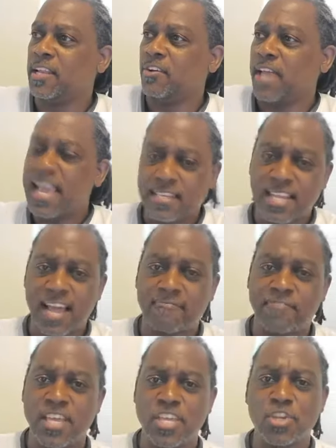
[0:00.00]
HIV,
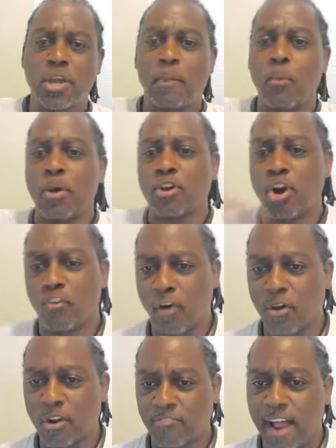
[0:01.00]
you come up with
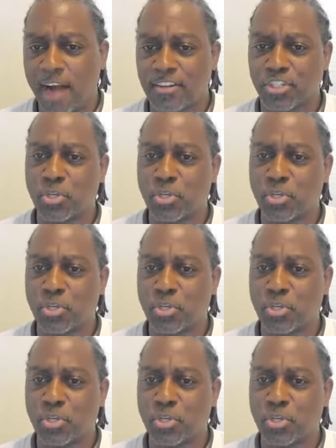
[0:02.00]
coronavirus,